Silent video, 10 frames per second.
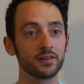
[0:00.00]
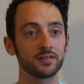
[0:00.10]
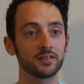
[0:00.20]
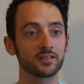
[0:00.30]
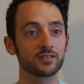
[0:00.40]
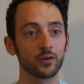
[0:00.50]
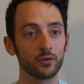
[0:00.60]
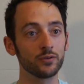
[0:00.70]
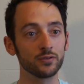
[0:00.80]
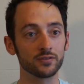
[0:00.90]
it's just so
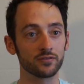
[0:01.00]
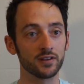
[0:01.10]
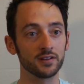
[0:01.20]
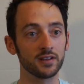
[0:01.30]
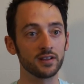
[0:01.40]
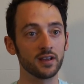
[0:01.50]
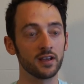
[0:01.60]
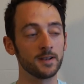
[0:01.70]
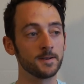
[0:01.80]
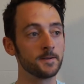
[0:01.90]
user-friendly.
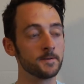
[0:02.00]
And,